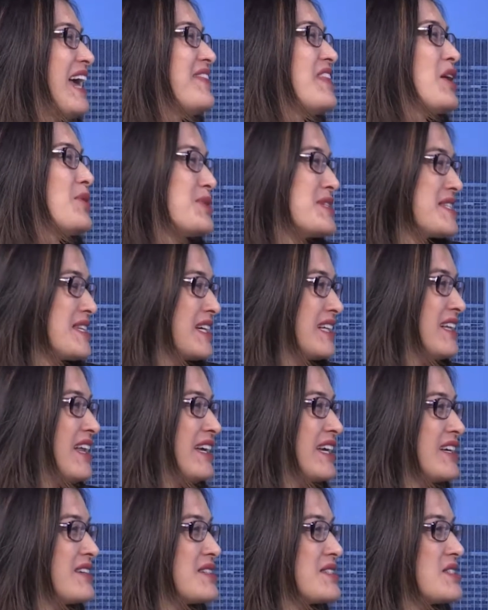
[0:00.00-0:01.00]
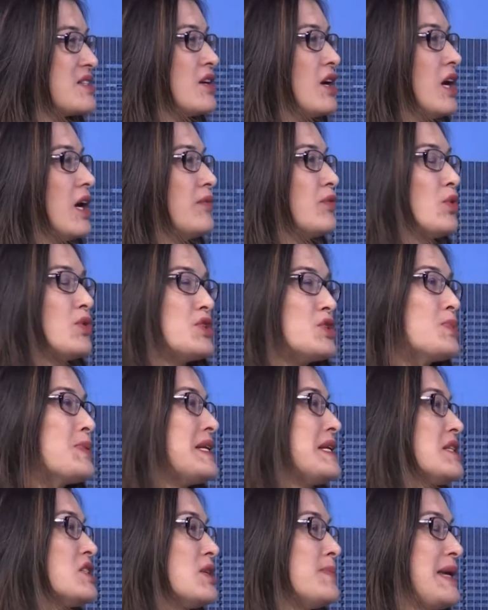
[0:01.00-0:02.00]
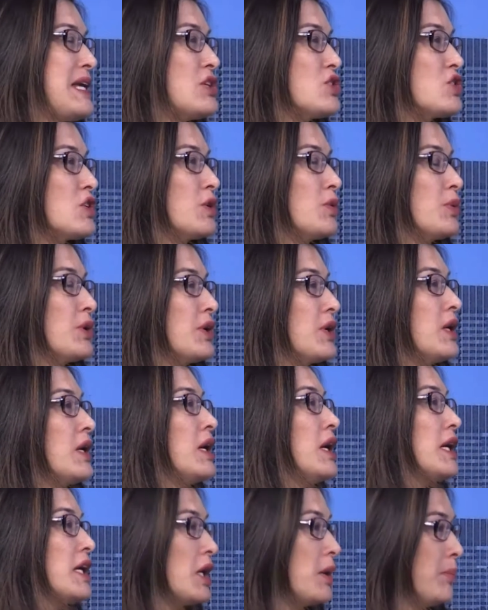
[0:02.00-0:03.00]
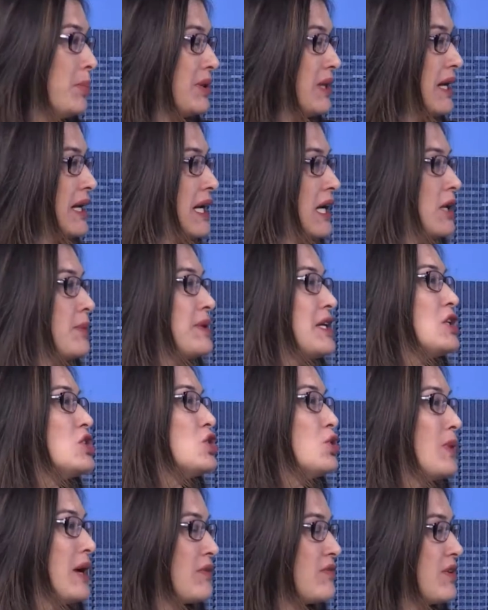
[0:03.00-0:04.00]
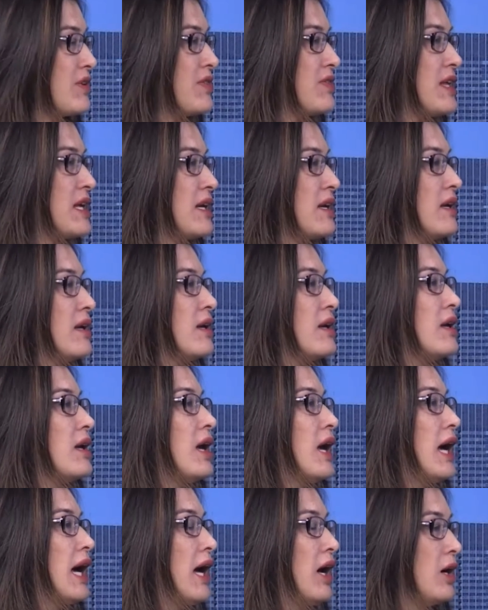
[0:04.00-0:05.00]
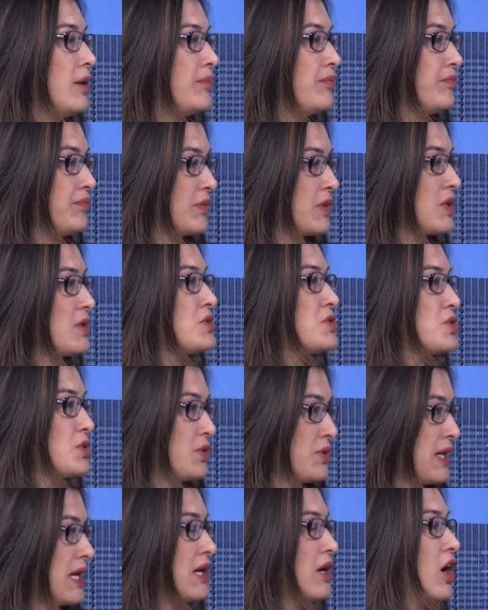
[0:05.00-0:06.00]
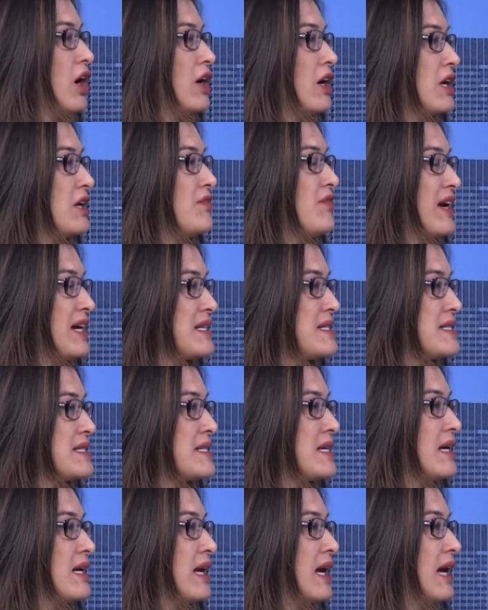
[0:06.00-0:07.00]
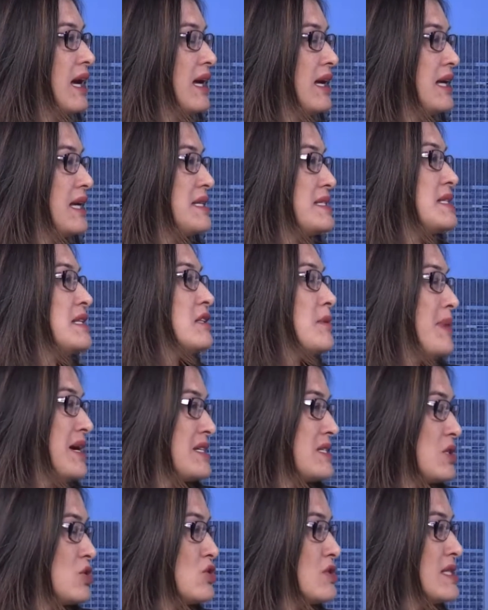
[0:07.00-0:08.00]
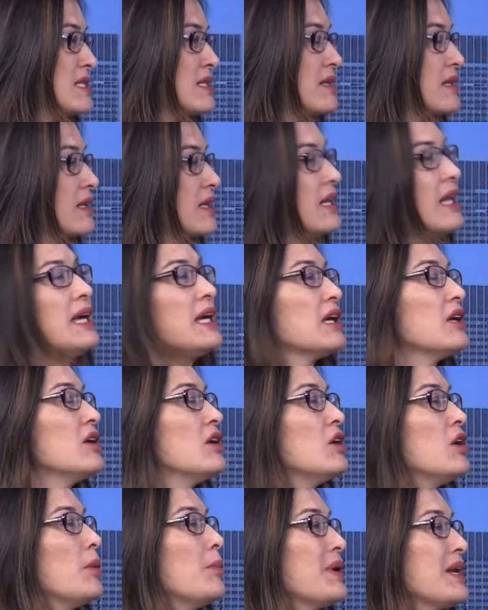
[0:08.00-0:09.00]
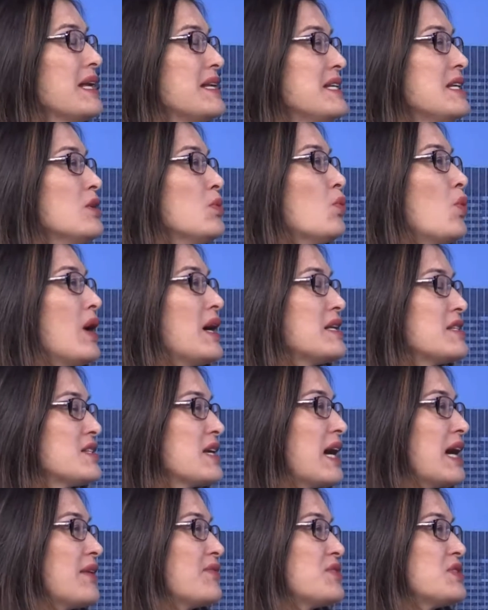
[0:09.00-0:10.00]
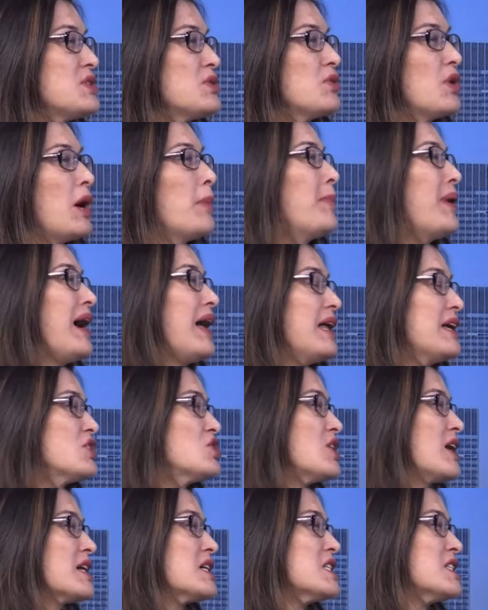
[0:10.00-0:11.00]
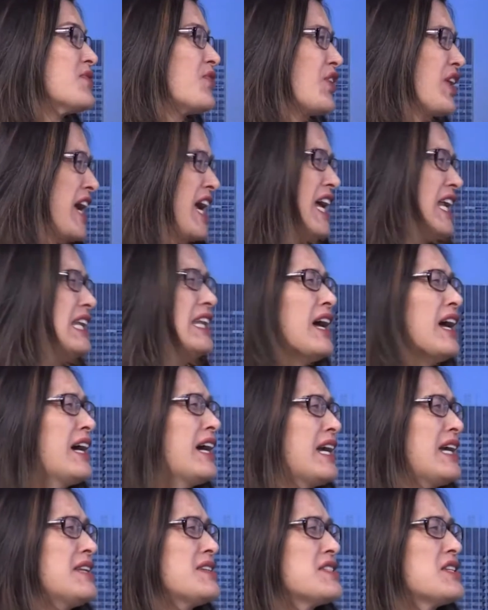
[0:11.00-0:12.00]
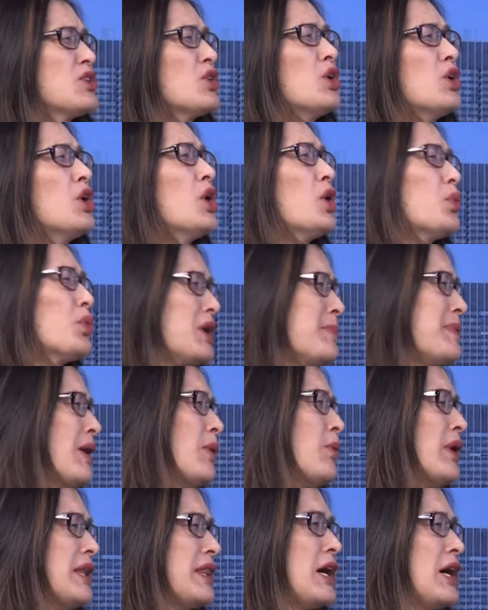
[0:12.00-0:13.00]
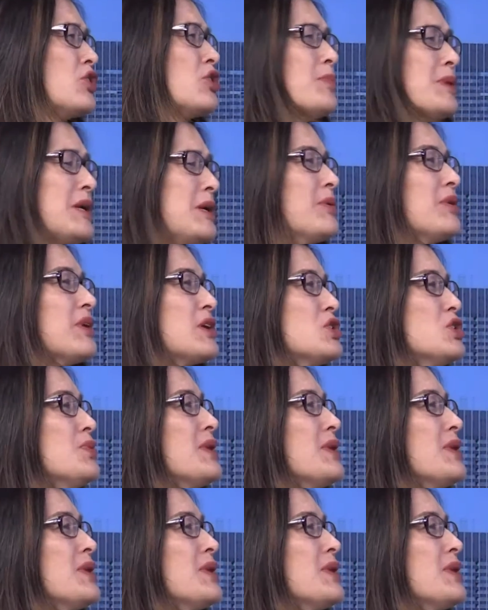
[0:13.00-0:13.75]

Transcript: and that was the clients. Of course, we need to make sure we're compliant and we do everything so that our advice is in the best interest of the client. But I didn't want to have to apologize for headlines and worry about what other people are